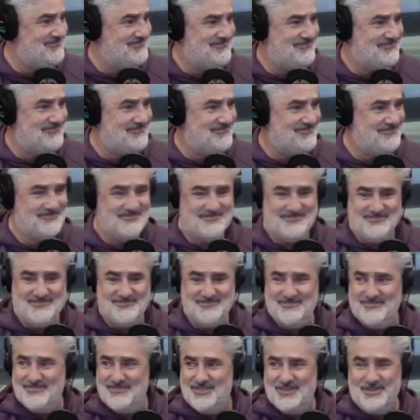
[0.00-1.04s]
Michel.
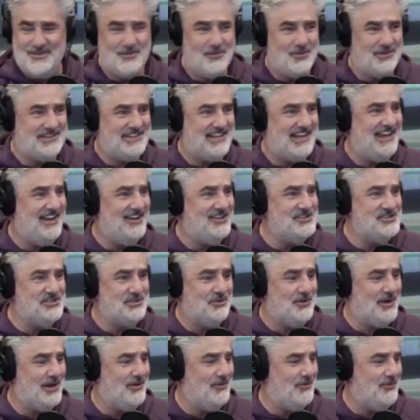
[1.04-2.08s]
What the hell's.
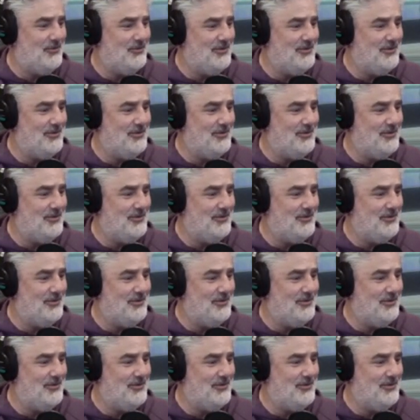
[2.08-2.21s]
What?